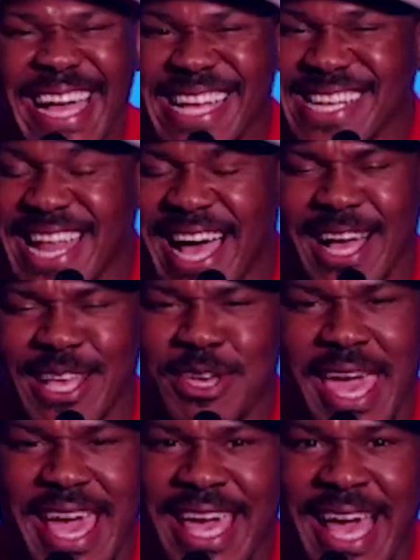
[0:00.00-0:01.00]
Nah, you
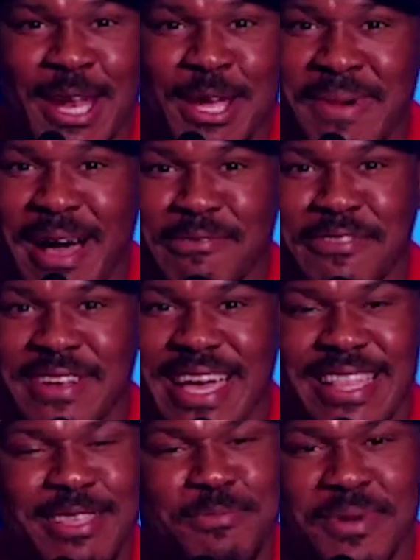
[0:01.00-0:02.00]
can't count him out for
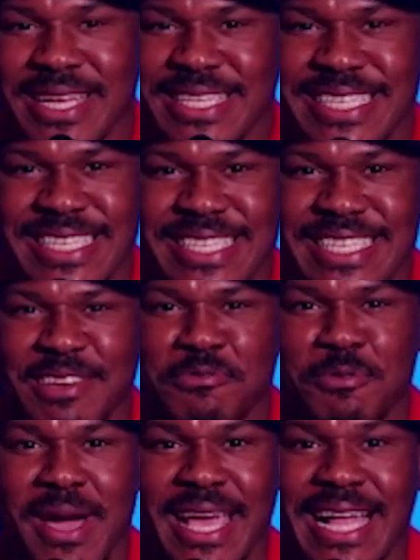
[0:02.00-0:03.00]
nothing, but it's just a
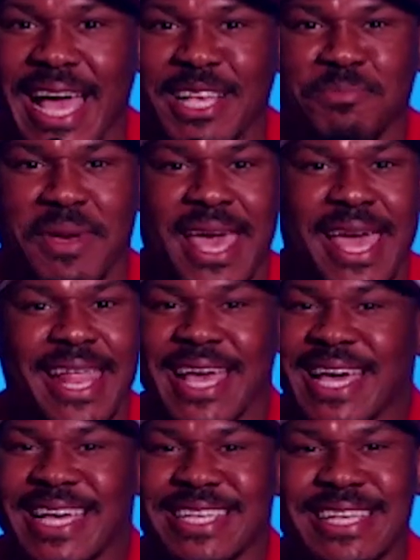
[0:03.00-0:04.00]
different weight class, man.
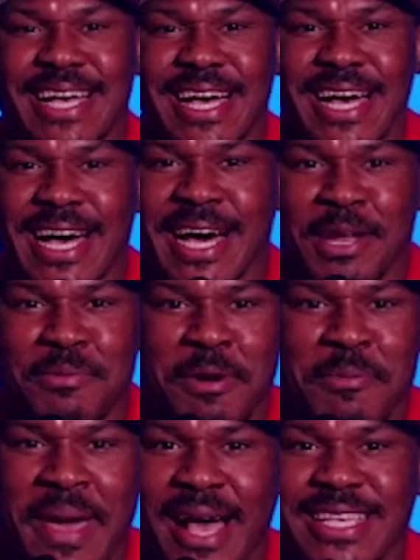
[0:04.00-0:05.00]
It's a, a hundred more
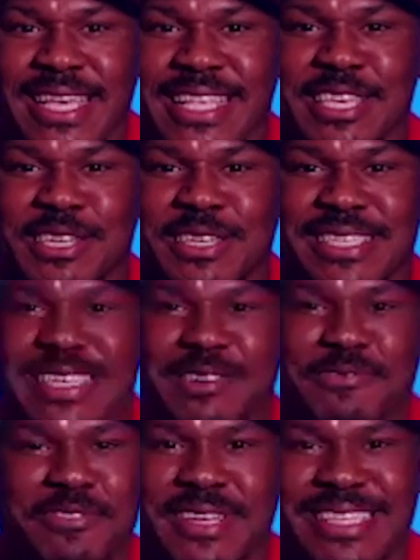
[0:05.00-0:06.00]
pounds hitting you. It's a
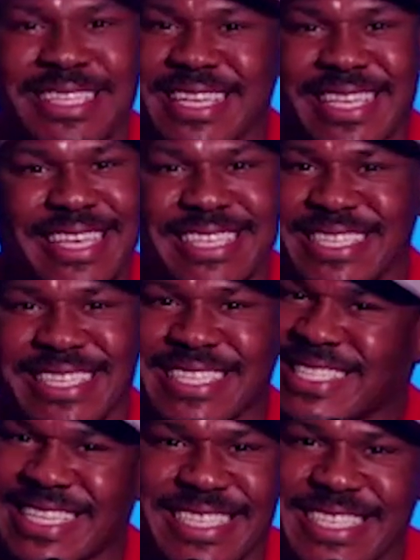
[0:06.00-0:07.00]
different, it's, it's
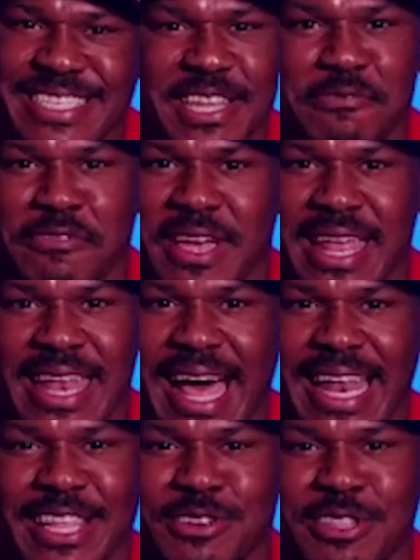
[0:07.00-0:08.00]
just it's just different. And
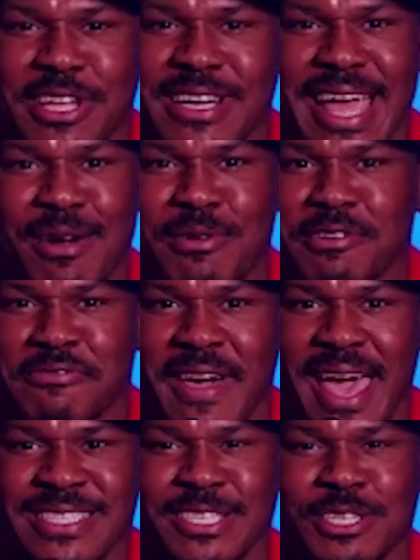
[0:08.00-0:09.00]
I, you learn that real
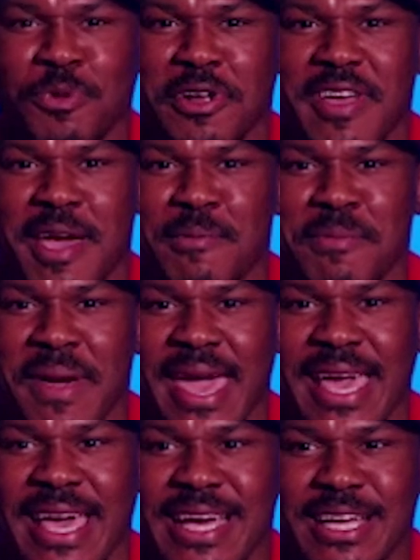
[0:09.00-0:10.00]
fast in the sport of M M
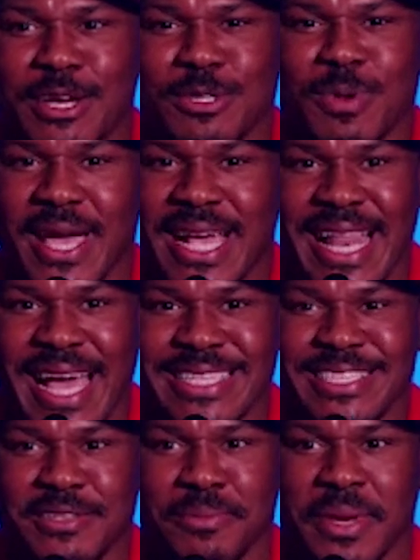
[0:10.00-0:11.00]
A. Those weight
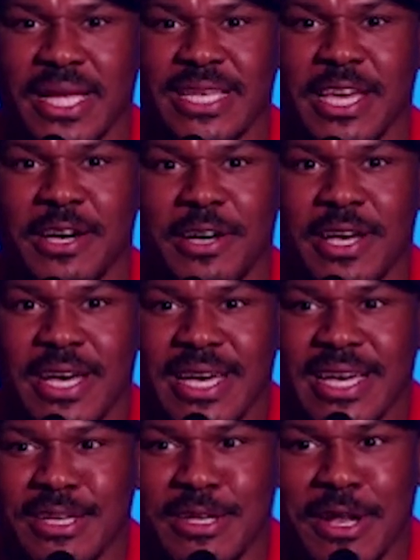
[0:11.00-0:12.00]
classes is a big deal,
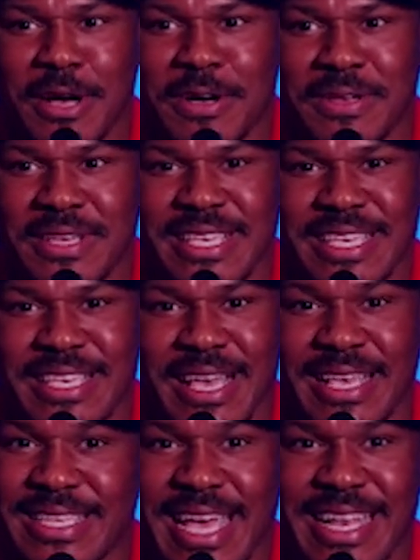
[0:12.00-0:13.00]
you know,
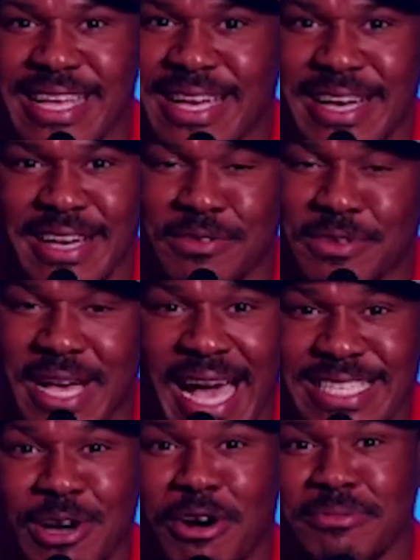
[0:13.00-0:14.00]
and, and uh, you
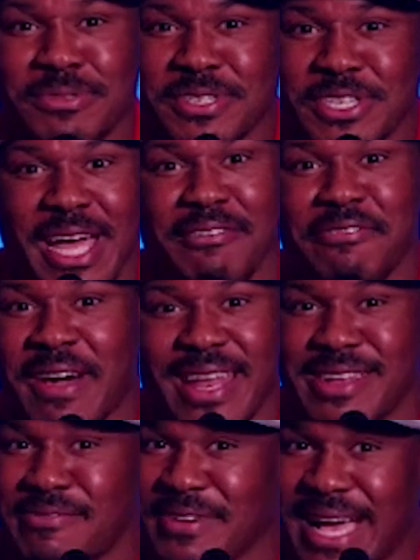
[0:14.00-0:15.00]
guys go up to try to fight a
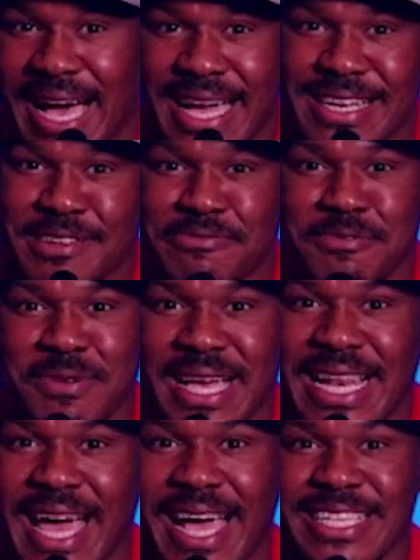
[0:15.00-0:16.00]
different guy in a different weight
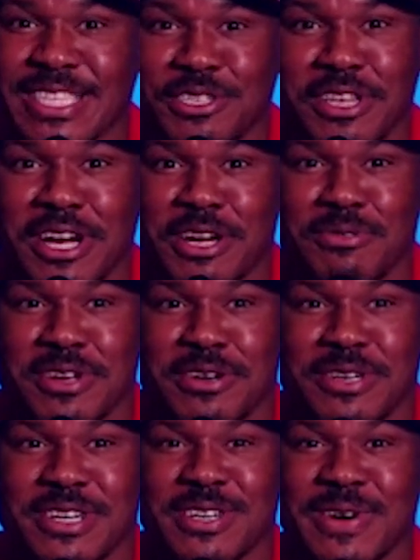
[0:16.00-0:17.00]
class, and you learn real,
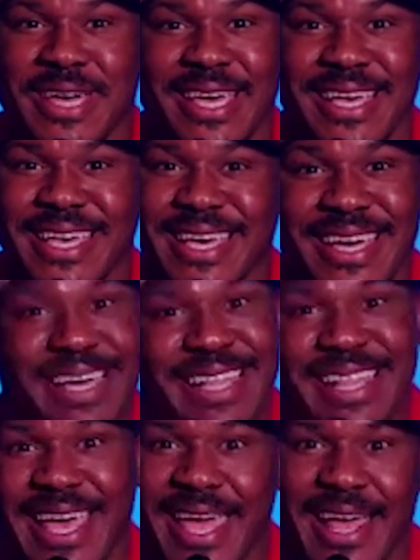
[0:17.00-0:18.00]
real quick
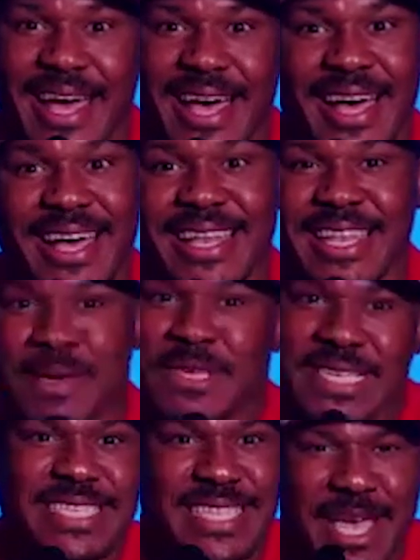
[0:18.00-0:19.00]
that uh, let me
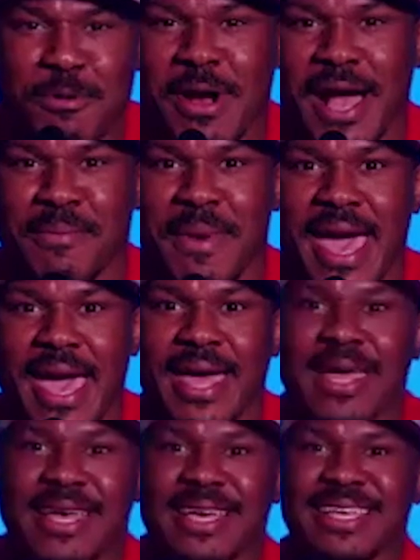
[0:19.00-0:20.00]
just stay where I'm at.
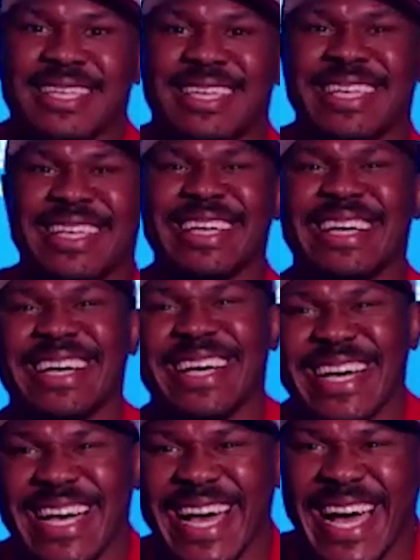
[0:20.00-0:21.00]

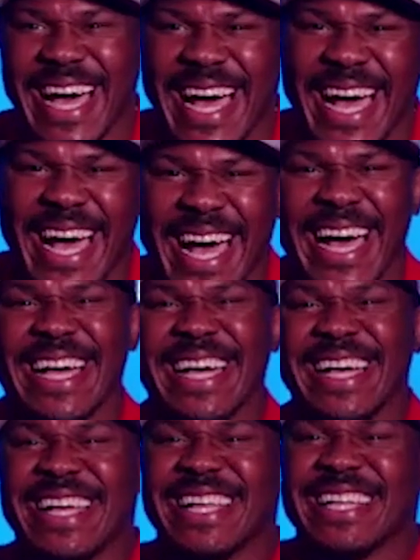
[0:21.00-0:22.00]
Thank you so
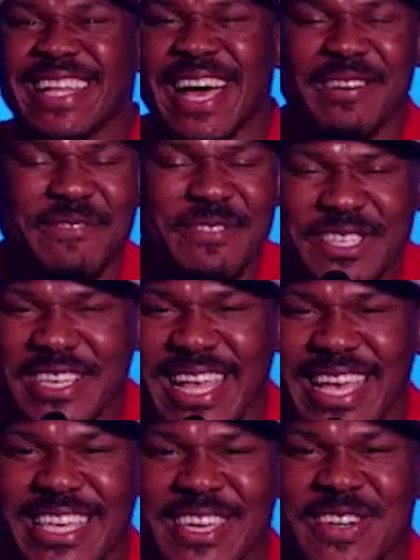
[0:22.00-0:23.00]
much. No, for sure.
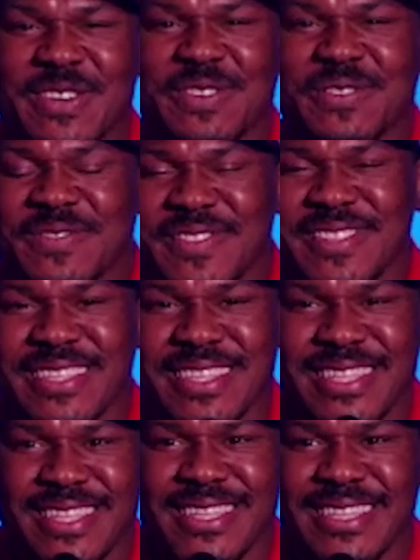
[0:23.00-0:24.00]
Thank you.
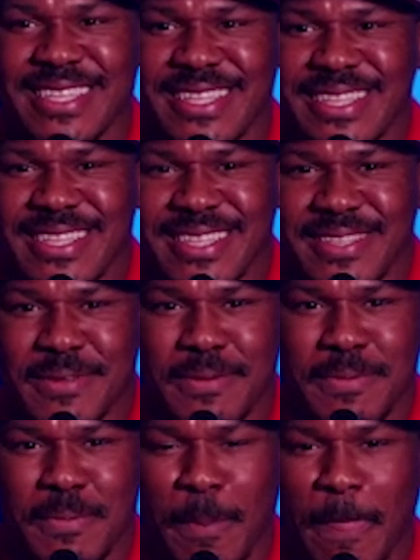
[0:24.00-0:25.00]
Thank
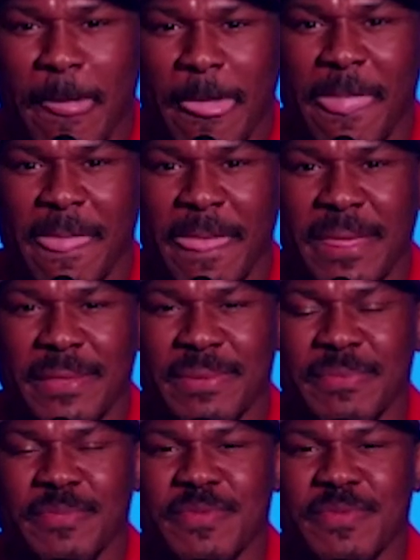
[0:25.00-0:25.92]
you. James, please.